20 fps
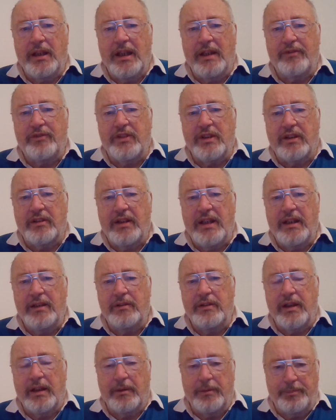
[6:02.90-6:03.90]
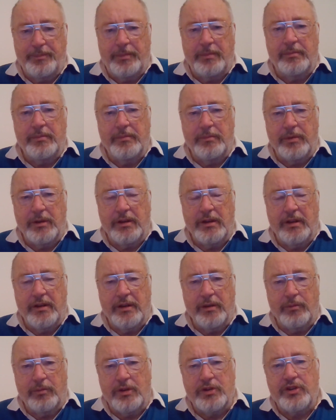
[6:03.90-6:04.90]
left the ground
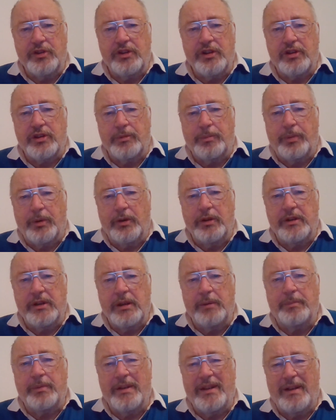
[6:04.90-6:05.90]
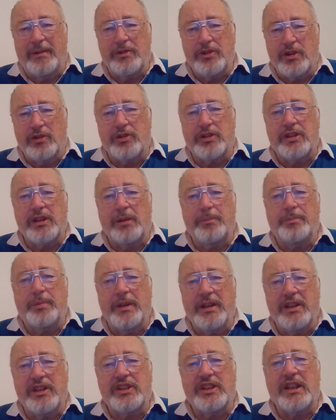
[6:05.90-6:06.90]
that wasn't disappointed, but I was also
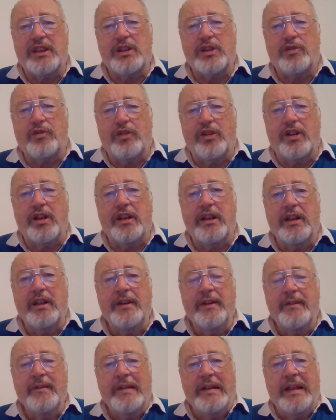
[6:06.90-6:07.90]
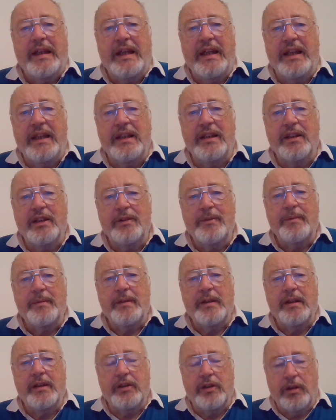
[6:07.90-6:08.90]
pretty satisfied in
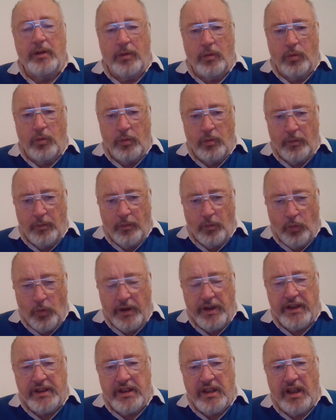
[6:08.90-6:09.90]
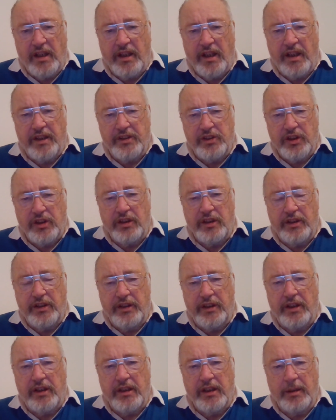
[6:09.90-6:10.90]
what had gone on during
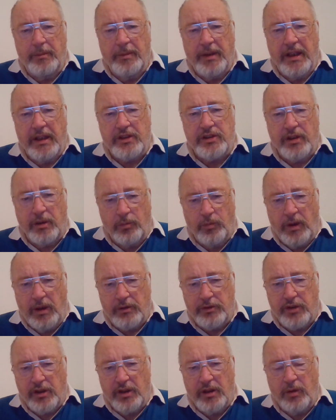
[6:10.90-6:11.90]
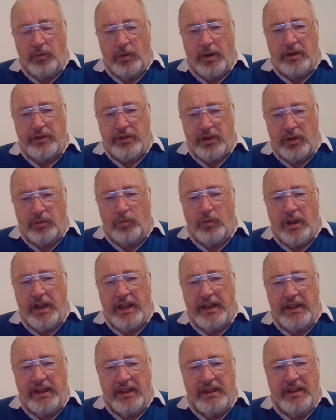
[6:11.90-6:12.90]
the 90 minutes. And well done,
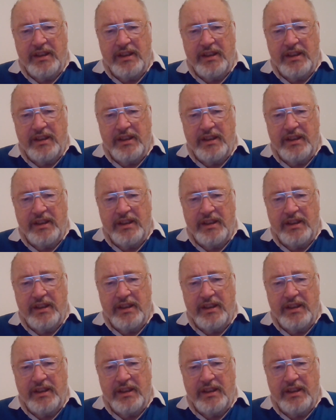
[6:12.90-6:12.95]
Wayne.